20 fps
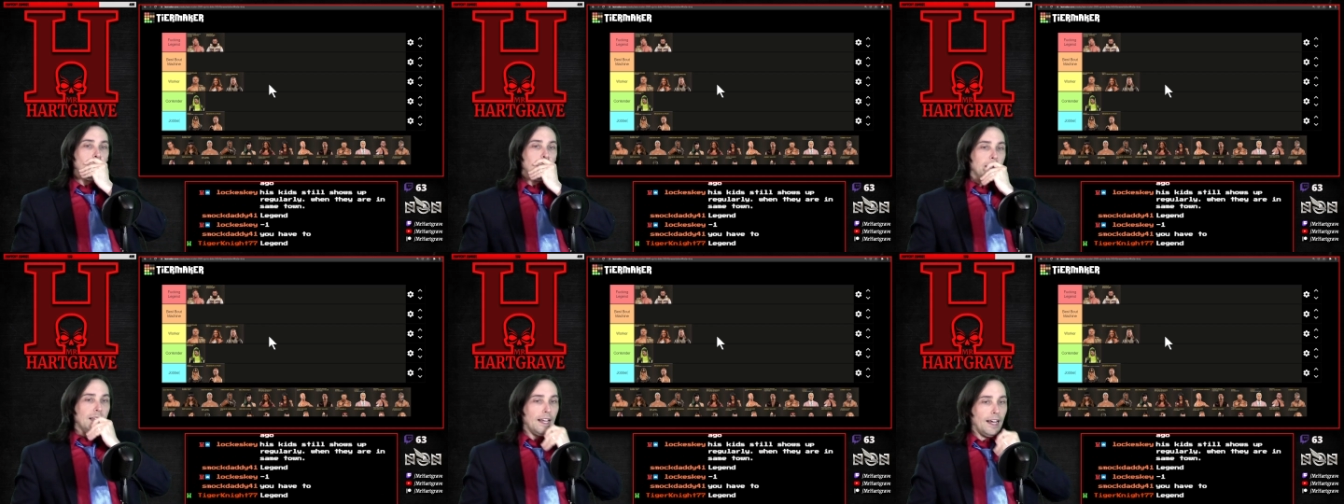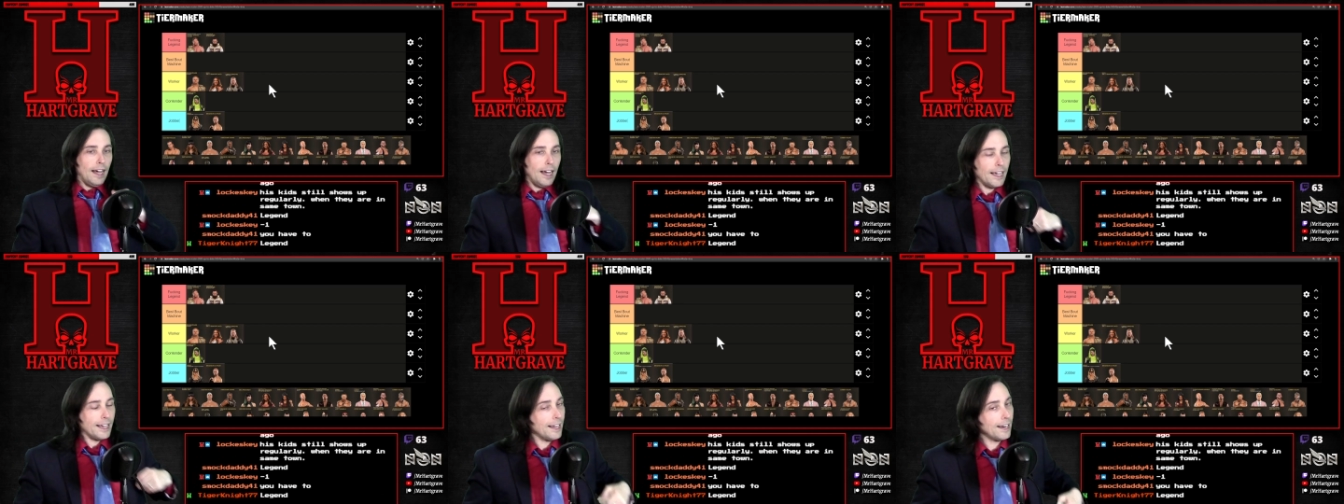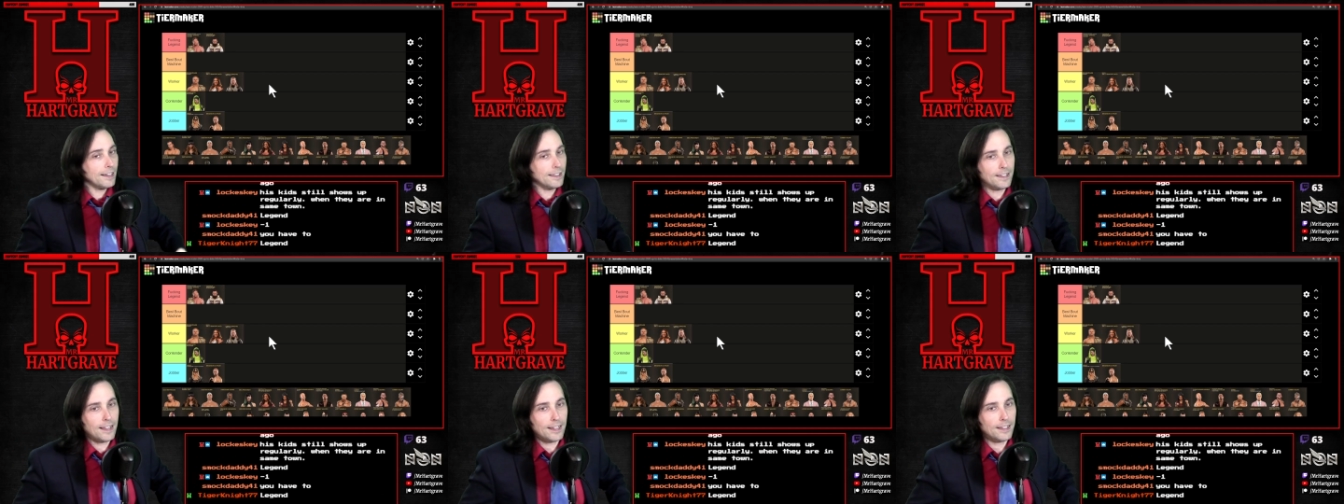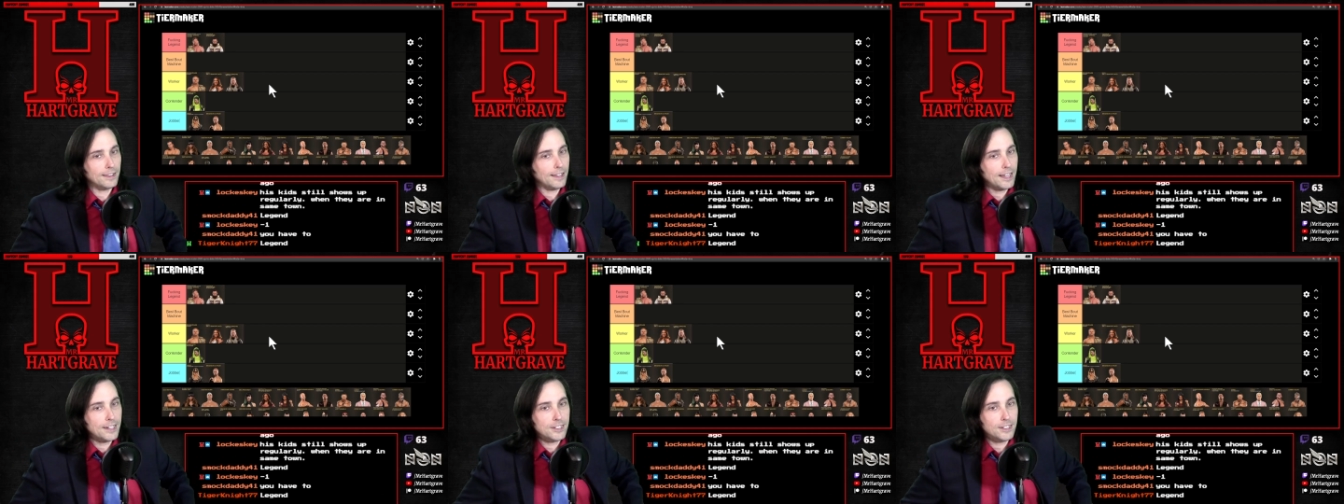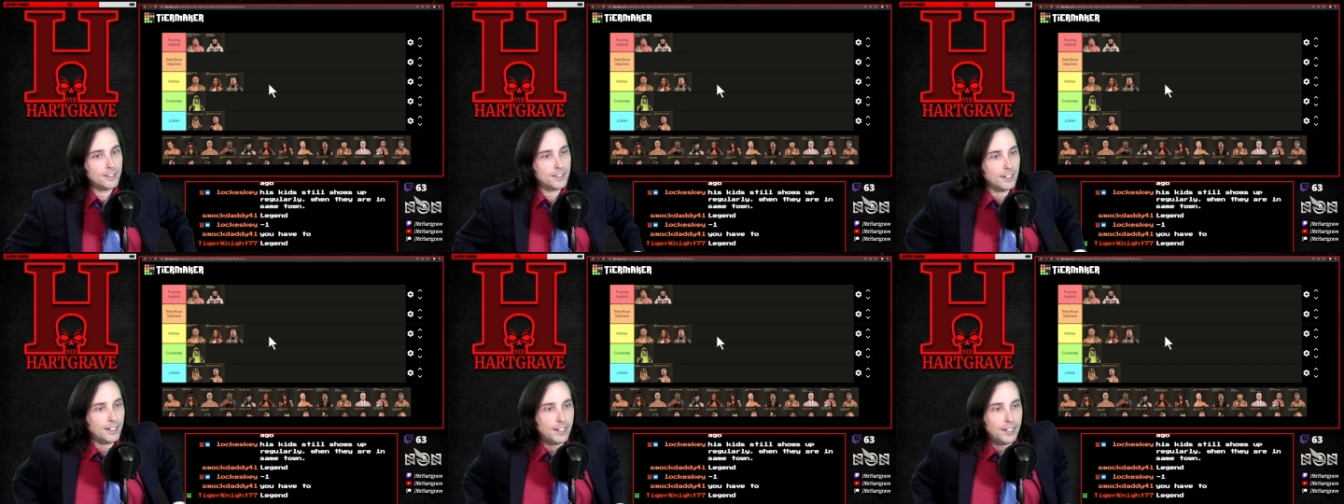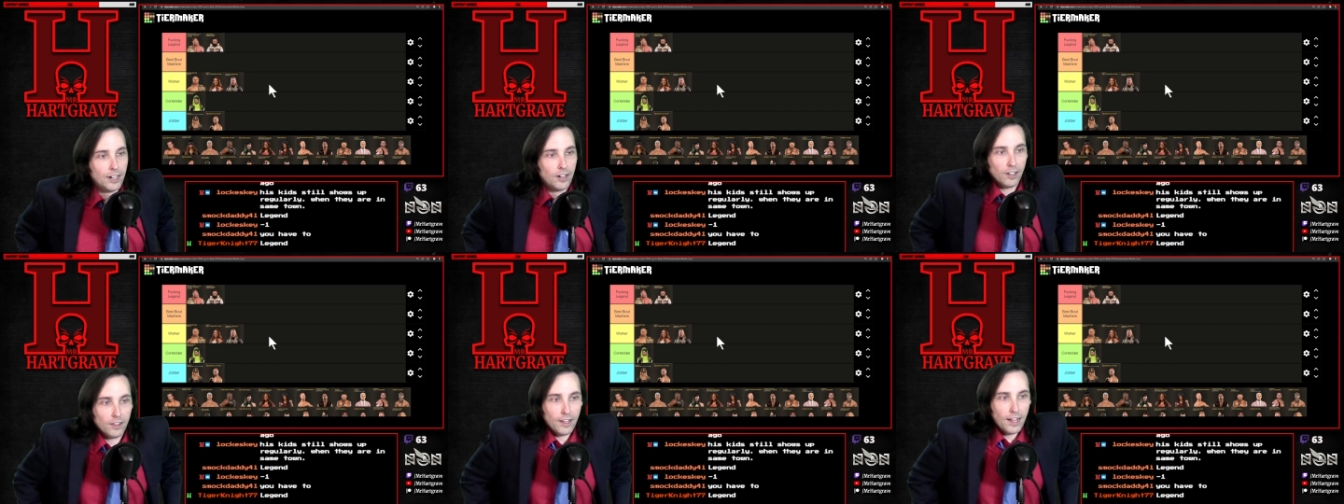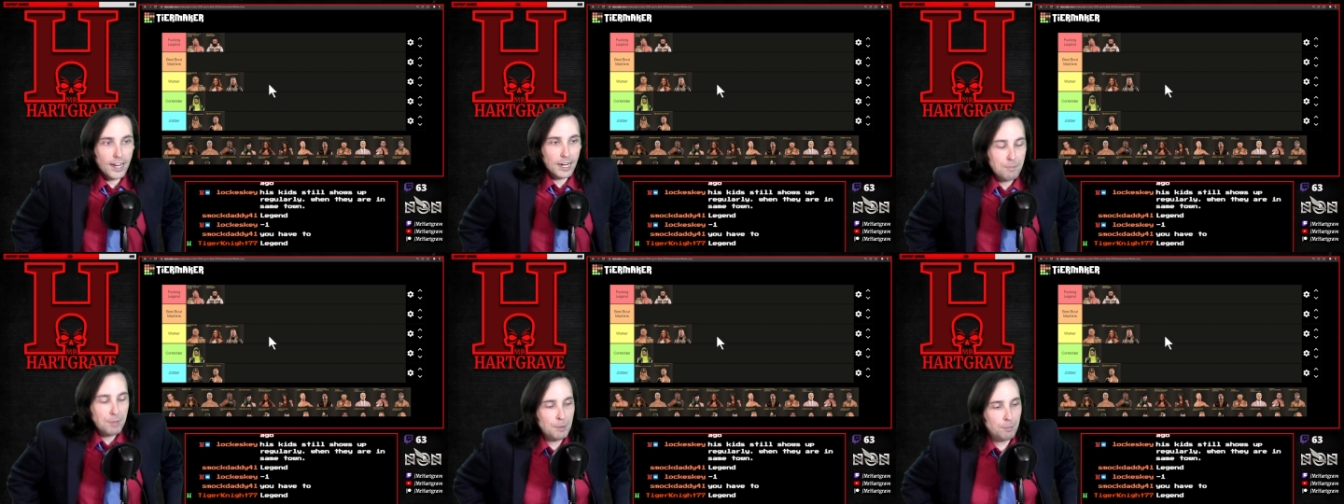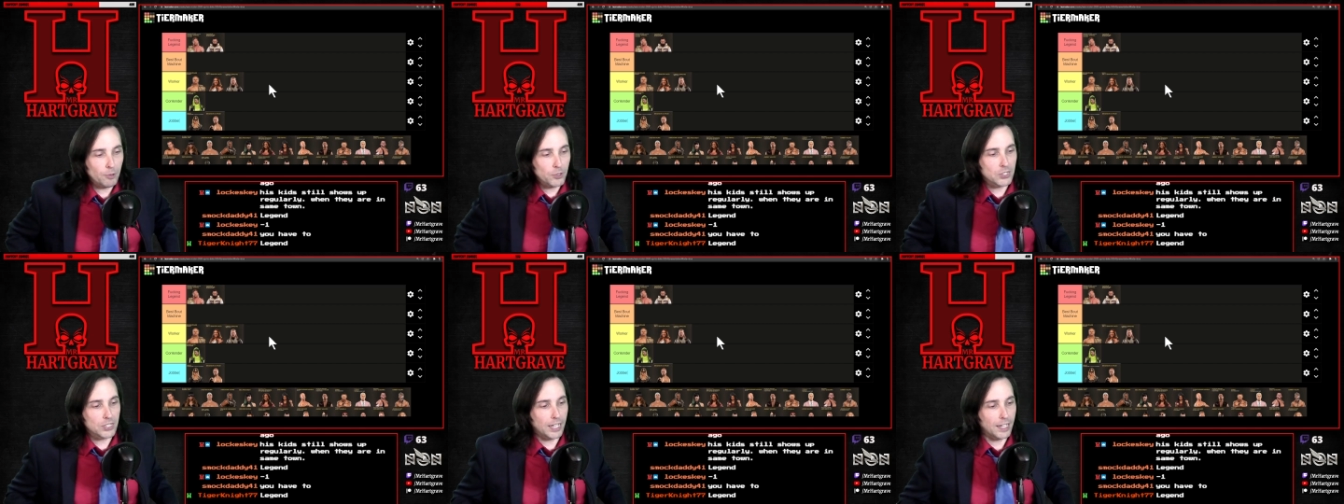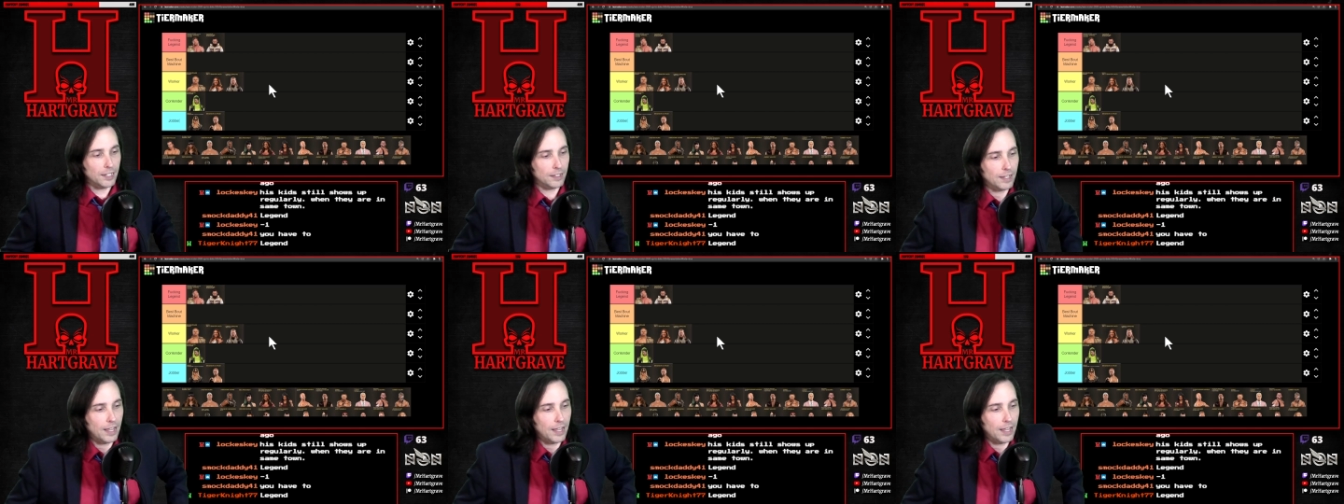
I got a lot of legends in here. A lot of people saying